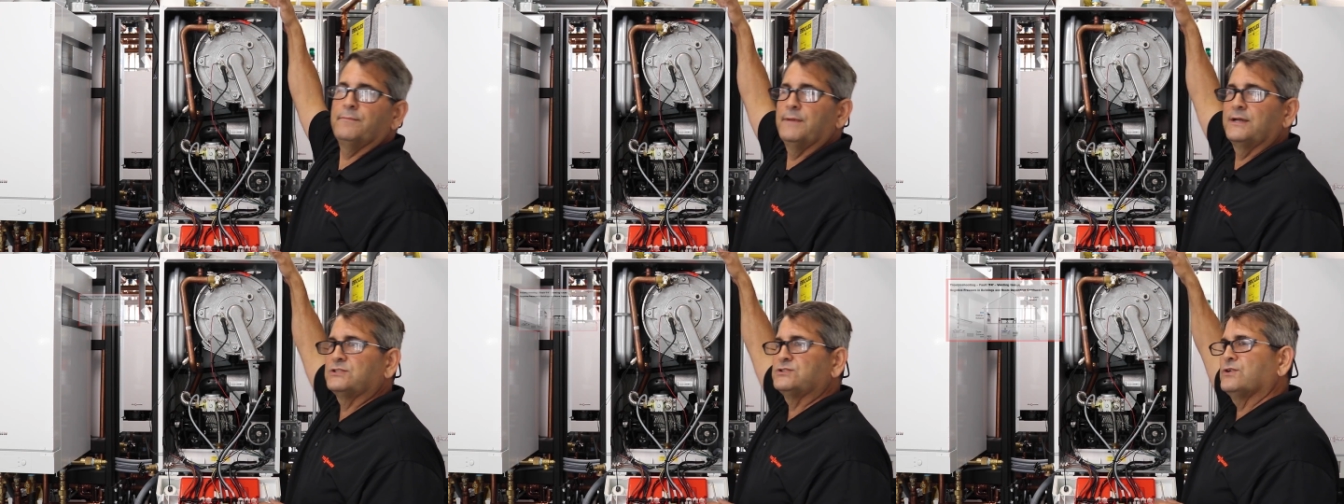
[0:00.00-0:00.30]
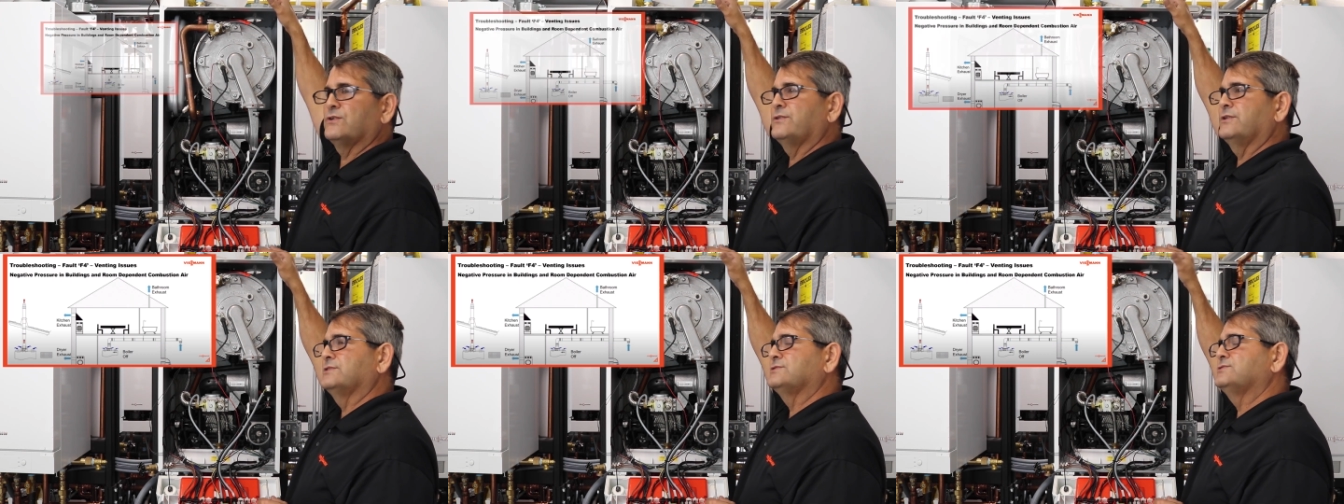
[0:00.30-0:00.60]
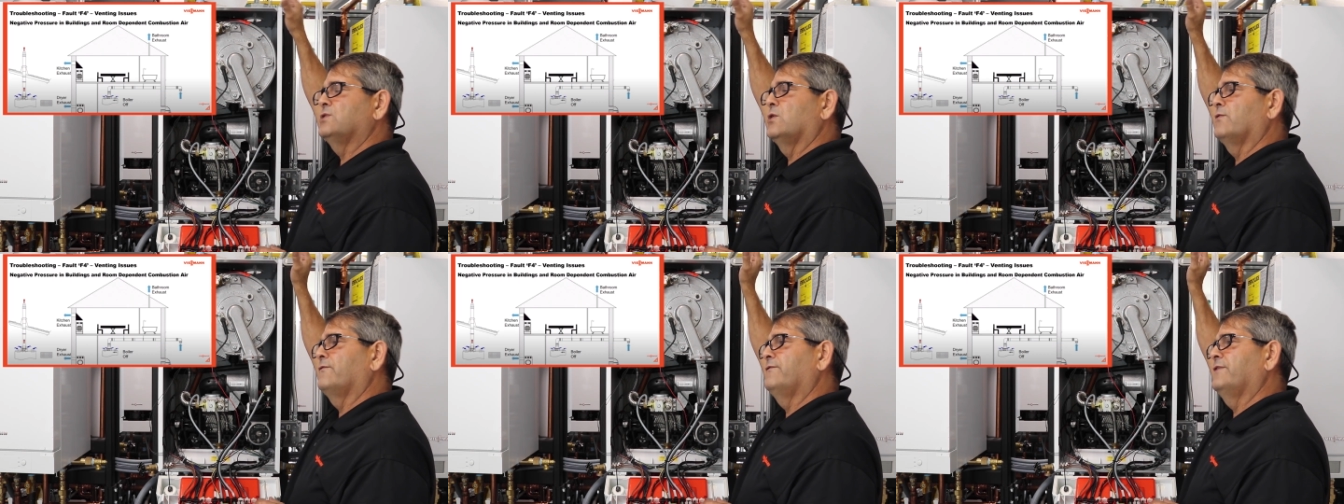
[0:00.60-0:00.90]
Make sure there's
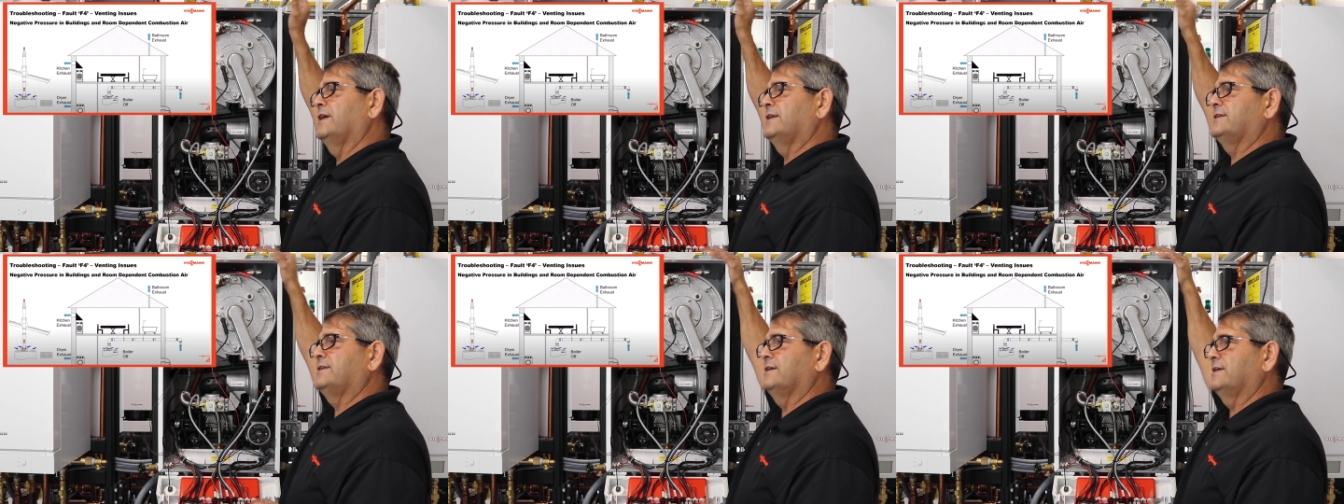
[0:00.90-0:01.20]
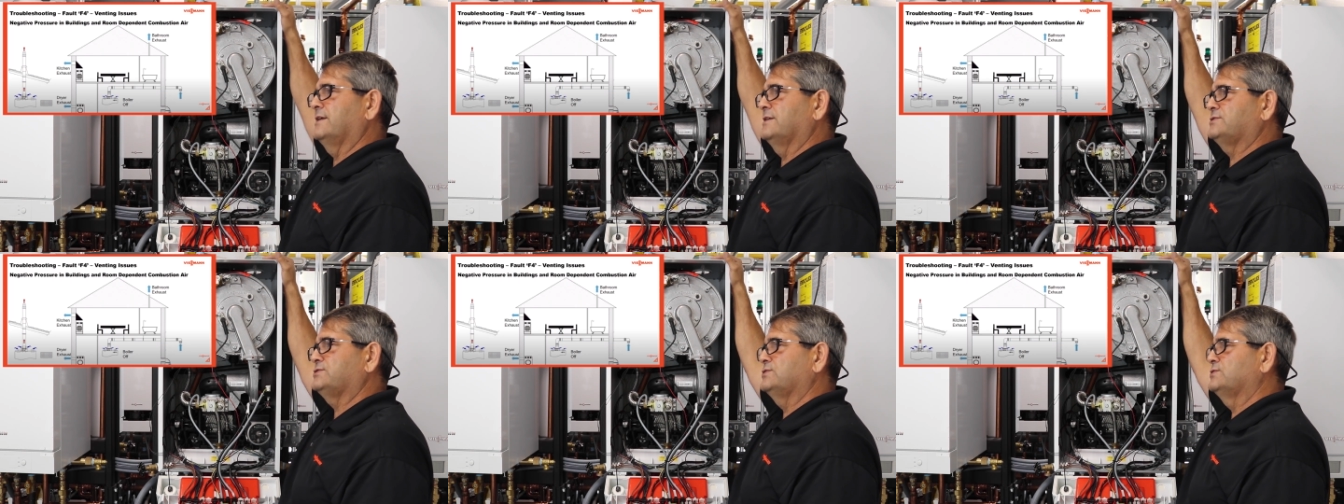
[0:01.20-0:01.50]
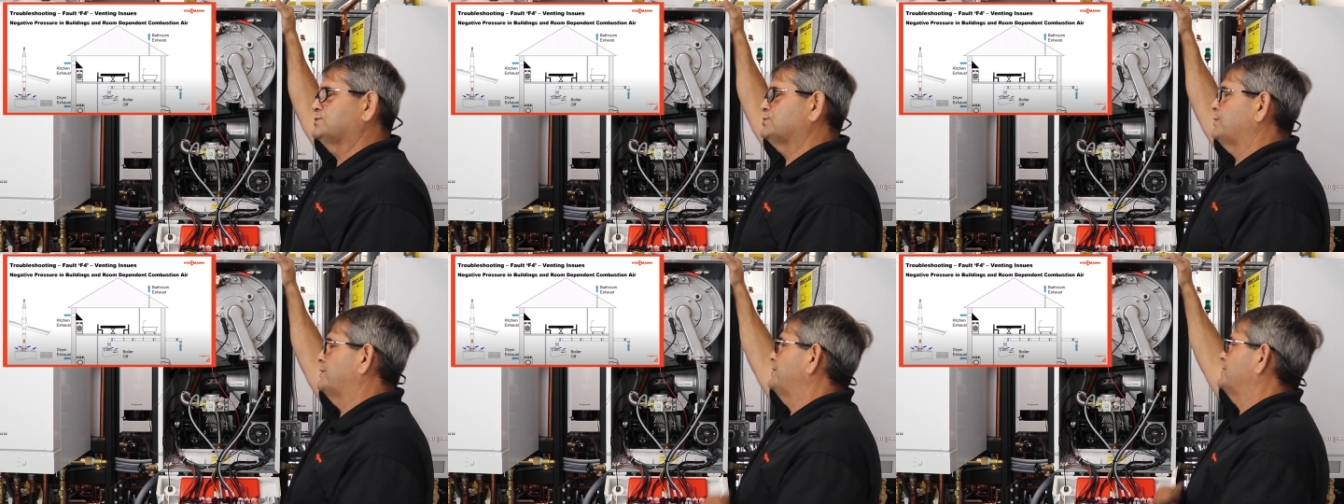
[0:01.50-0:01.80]
no venting
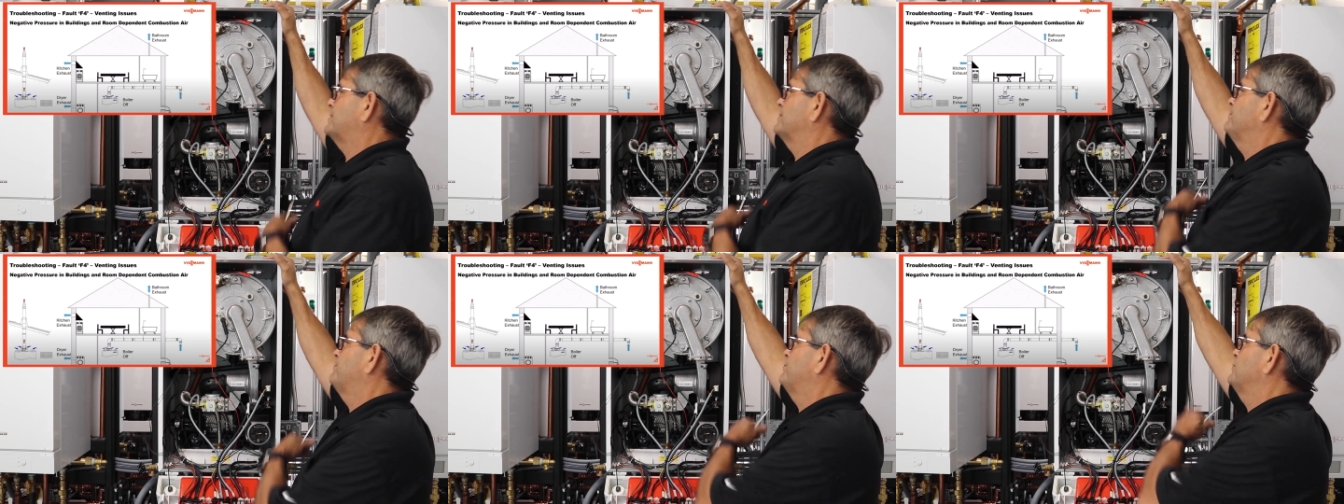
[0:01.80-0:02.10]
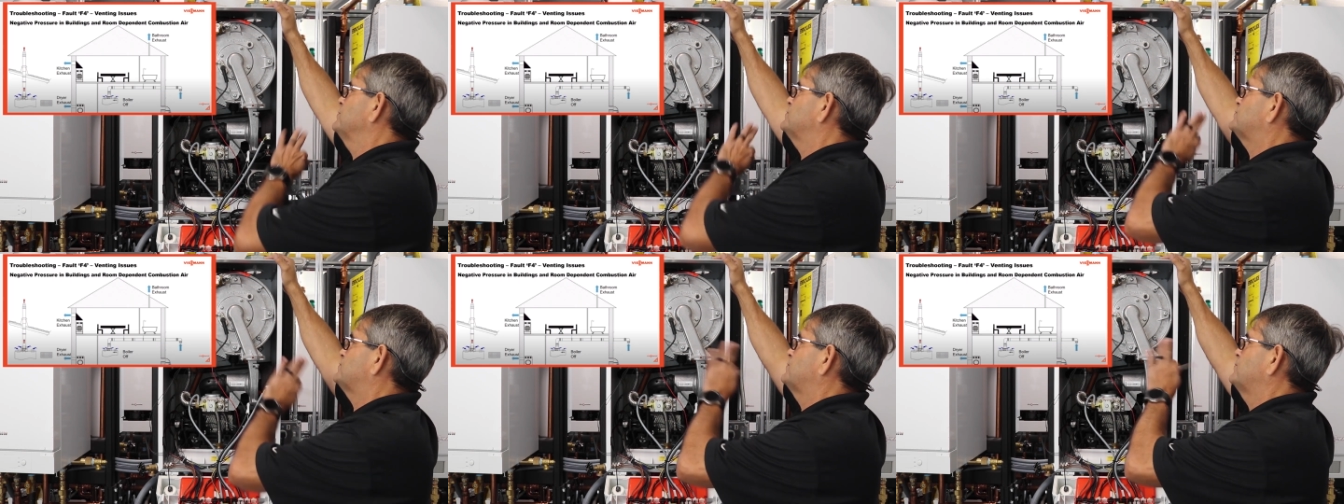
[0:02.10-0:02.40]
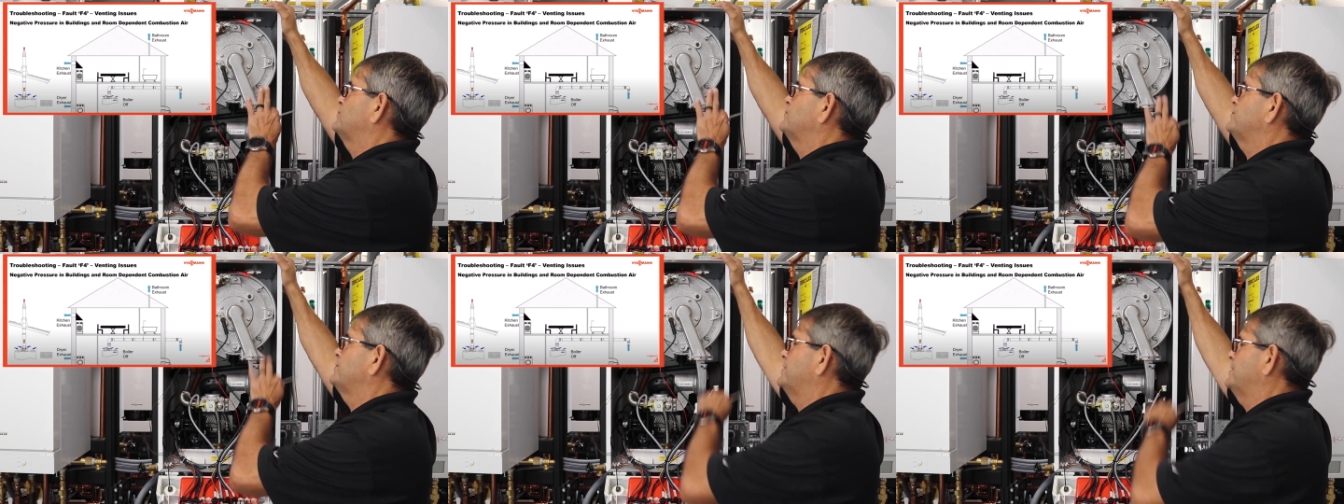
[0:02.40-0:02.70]
issues where you can push
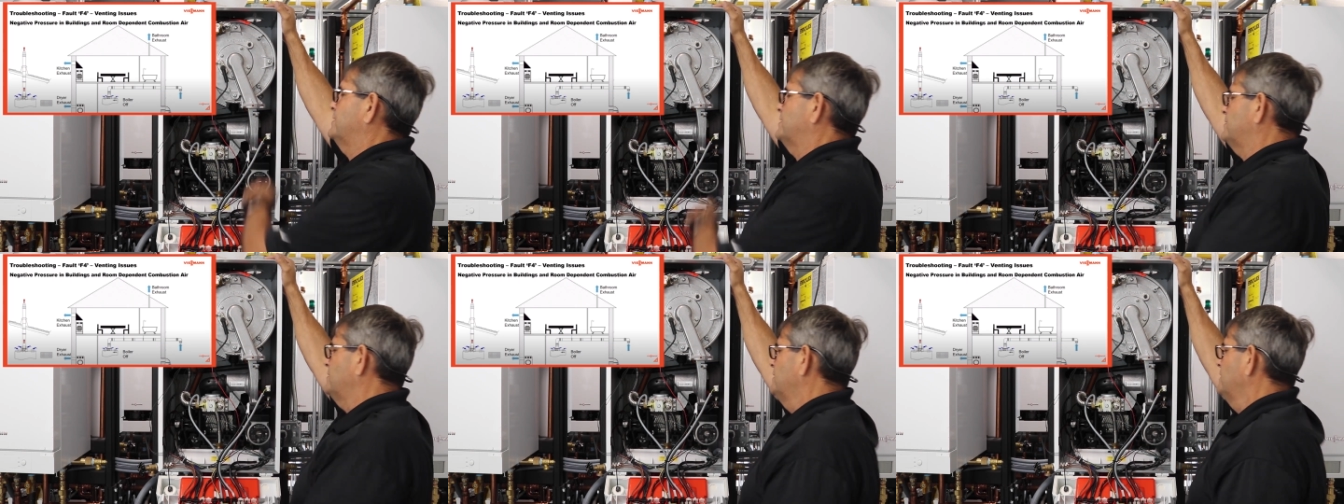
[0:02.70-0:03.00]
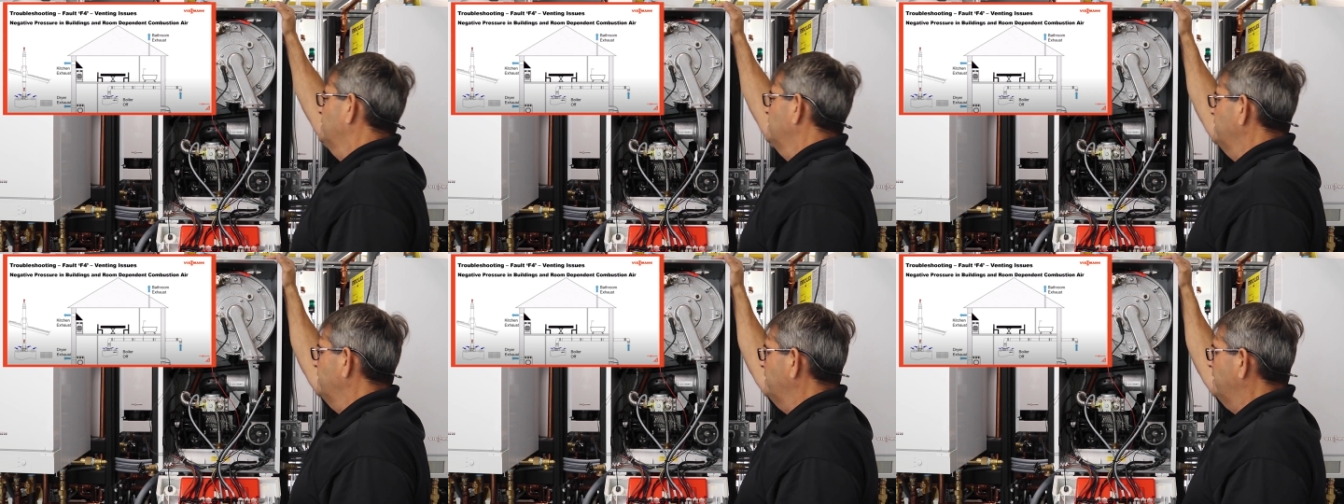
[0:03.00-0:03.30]
through there.